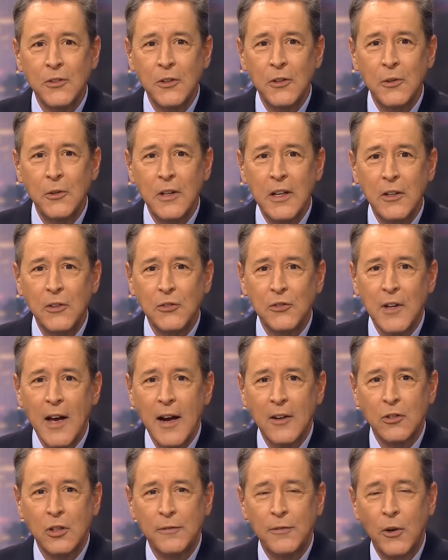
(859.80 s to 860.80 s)
the unique
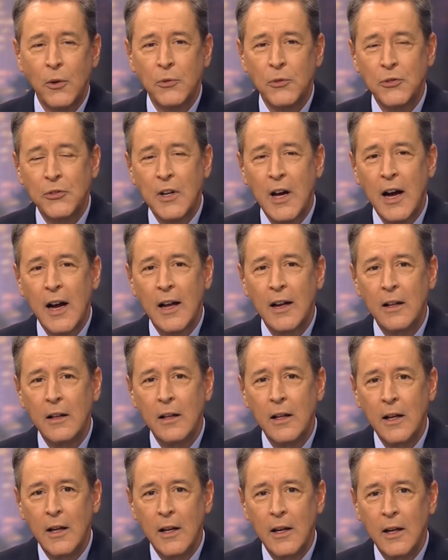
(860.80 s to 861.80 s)
saxophone
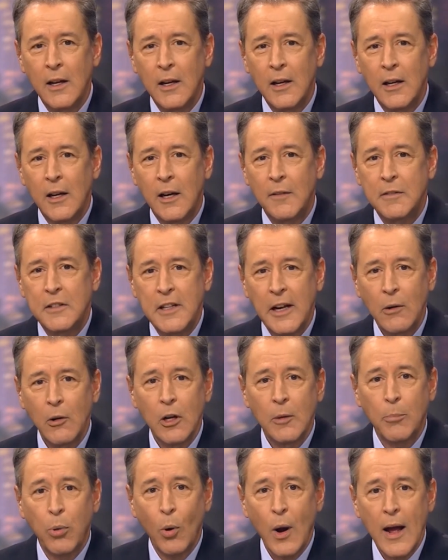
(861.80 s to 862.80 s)
style of
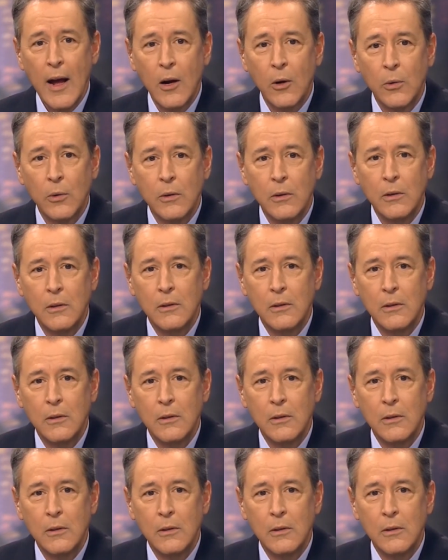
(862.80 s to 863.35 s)
Derek Brown.